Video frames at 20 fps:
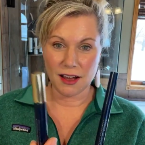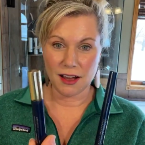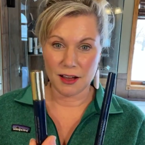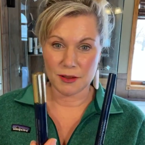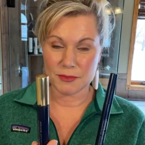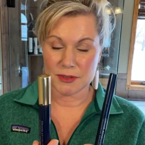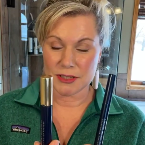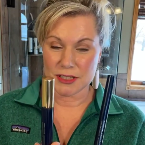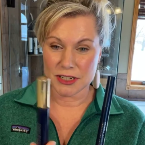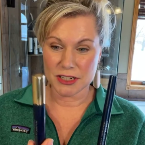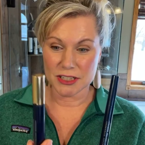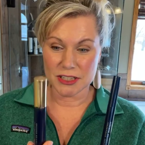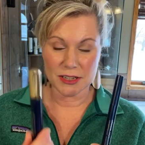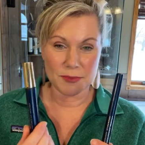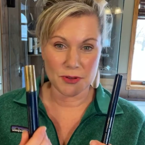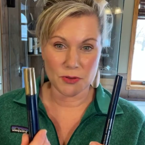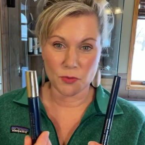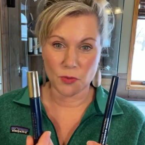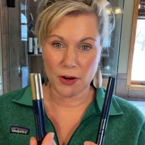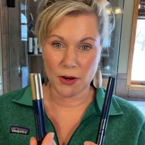Seriously
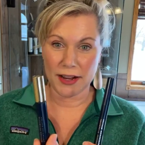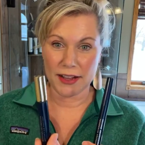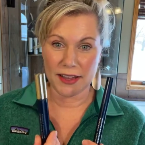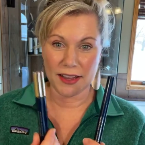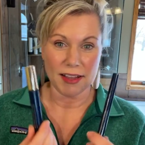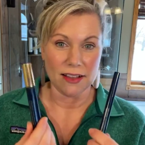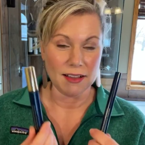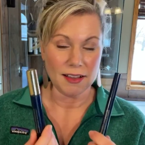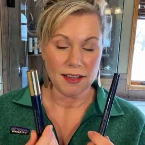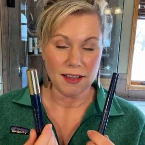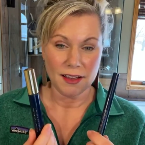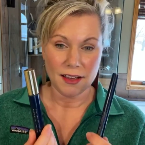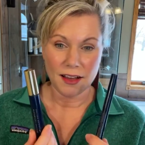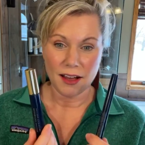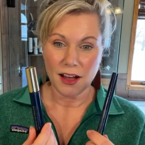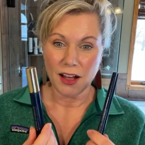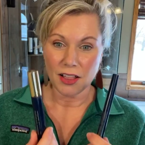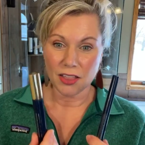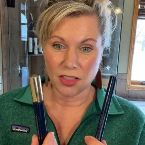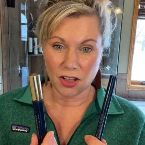been waiting a
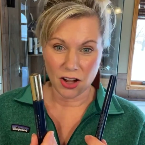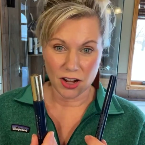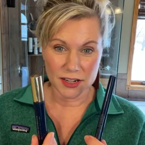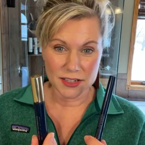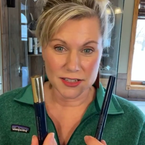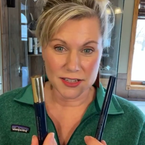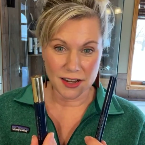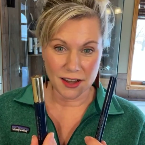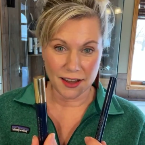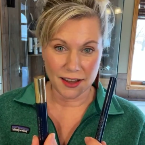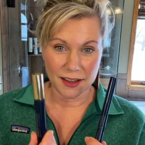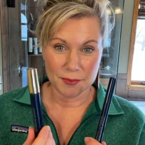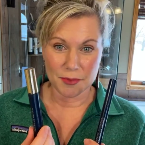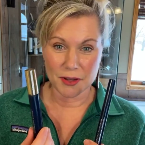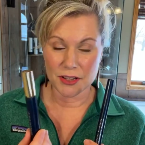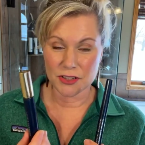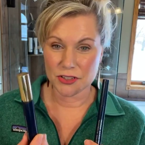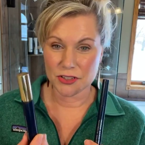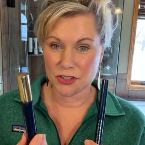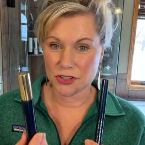long time
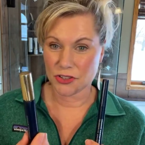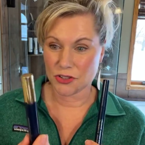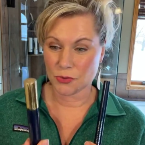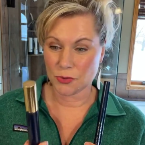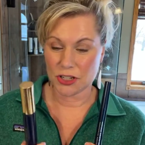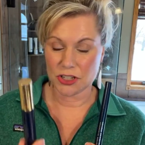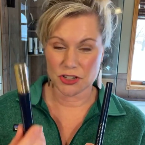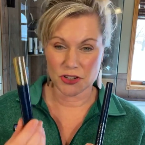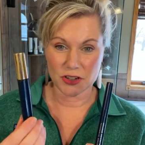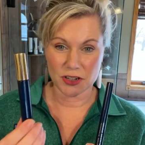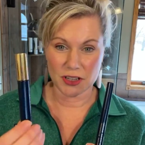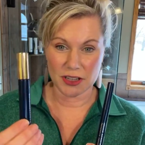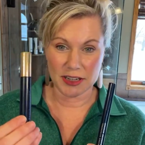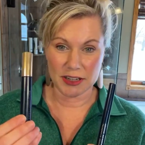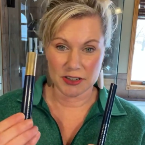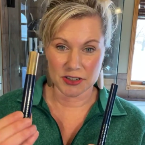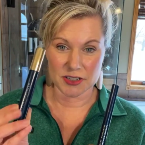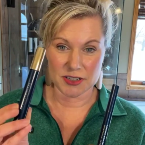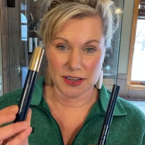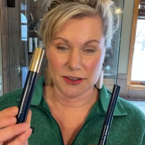to switch to cleaner,
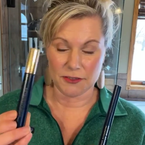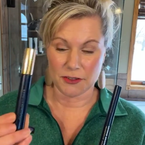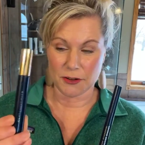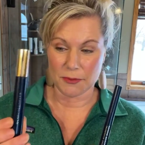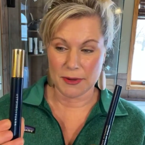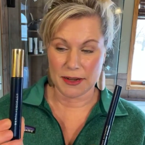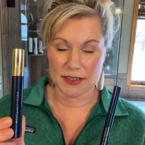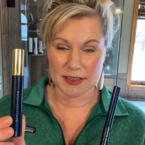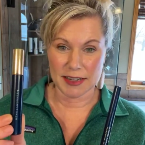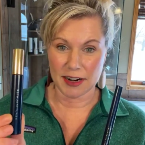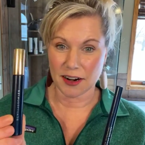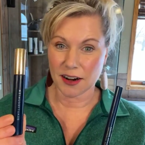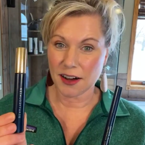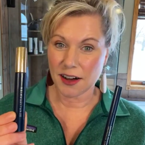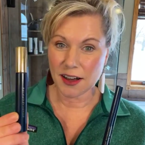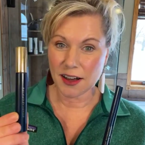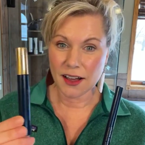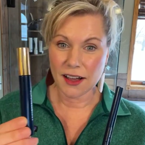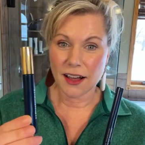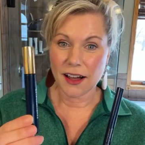safer mascara.
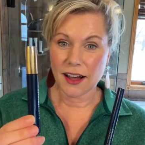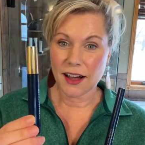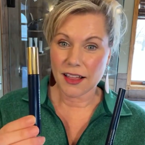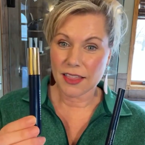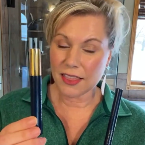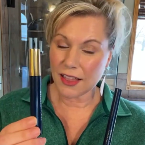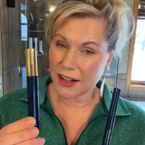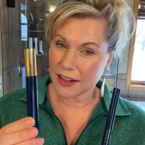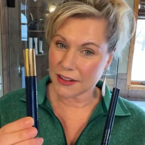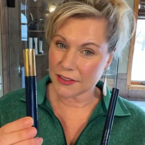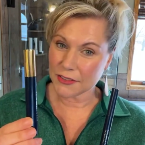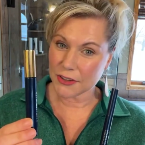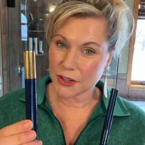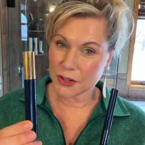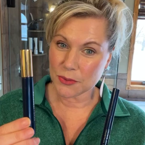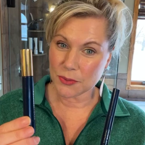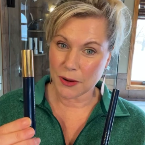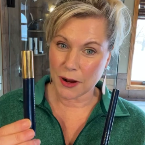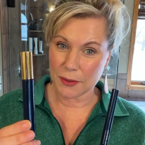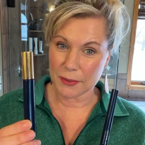A lot of you
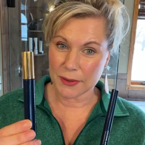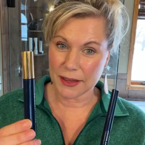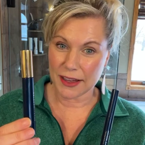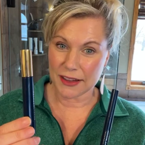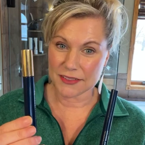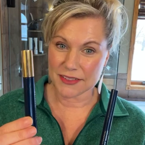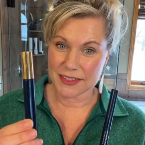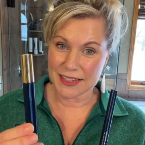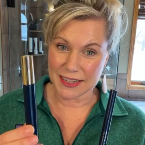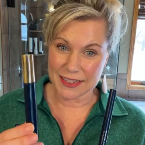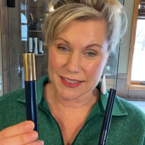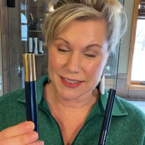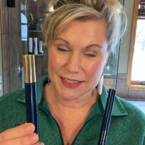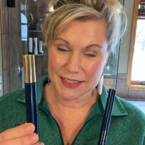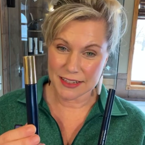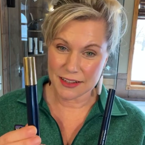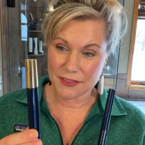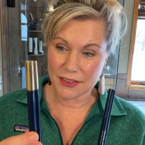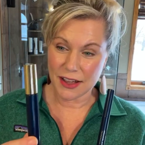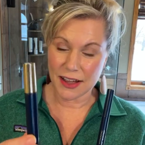probably have
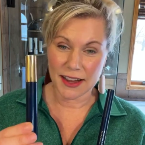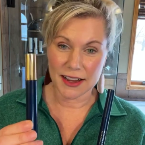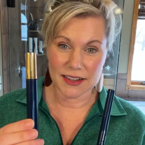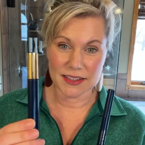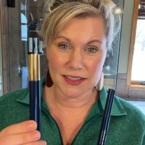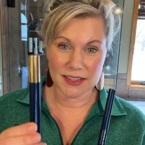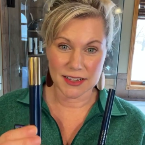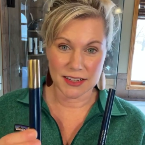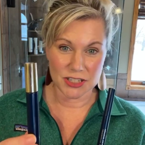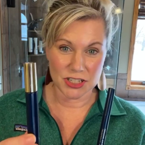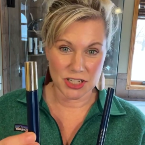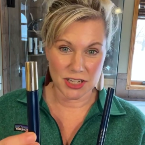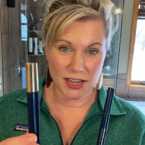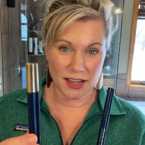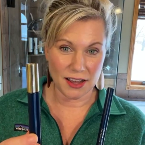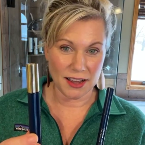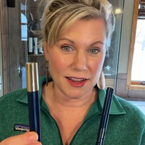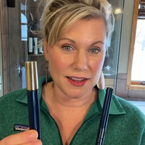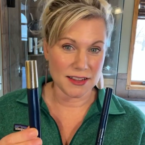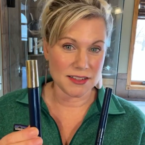sensitive eyes, itchy
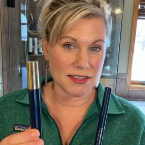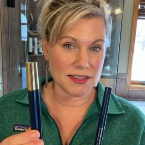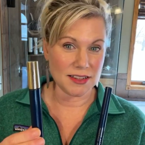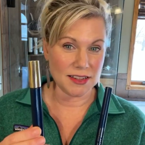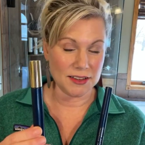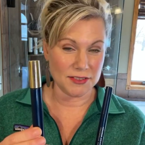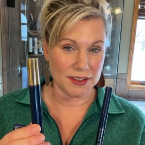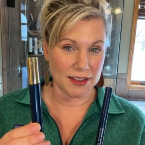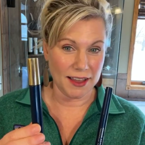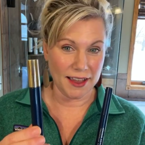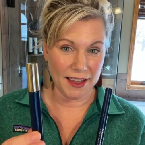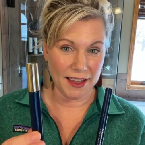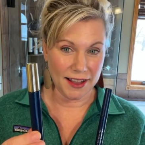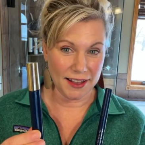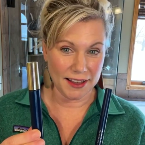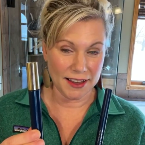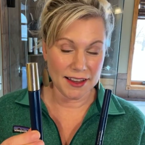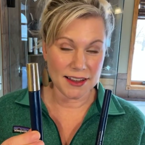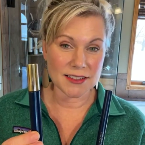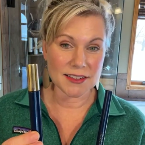eyes, and even
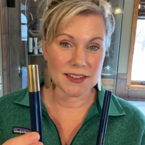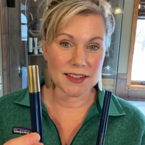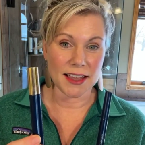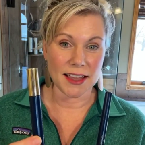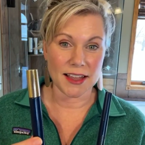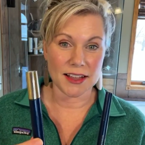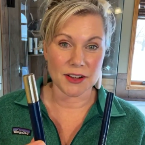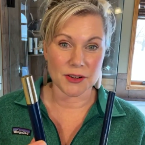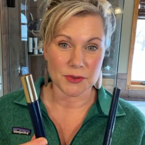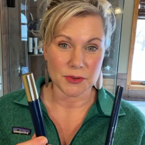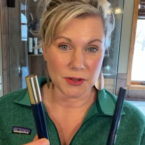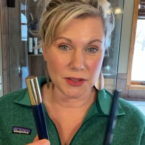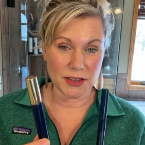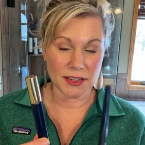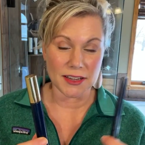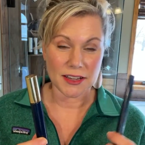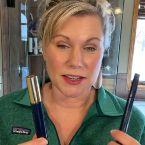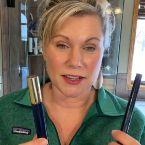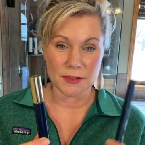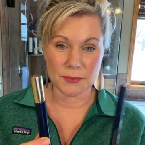headaches, and it really
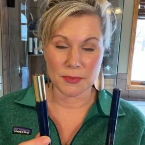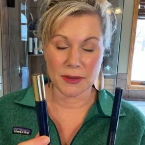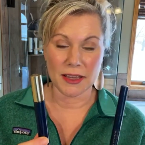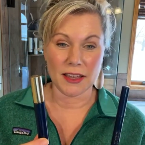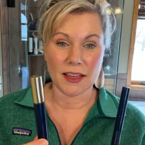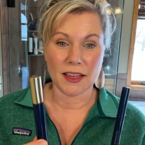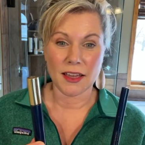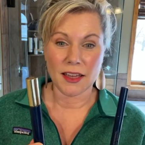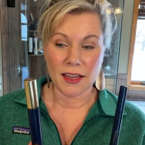can be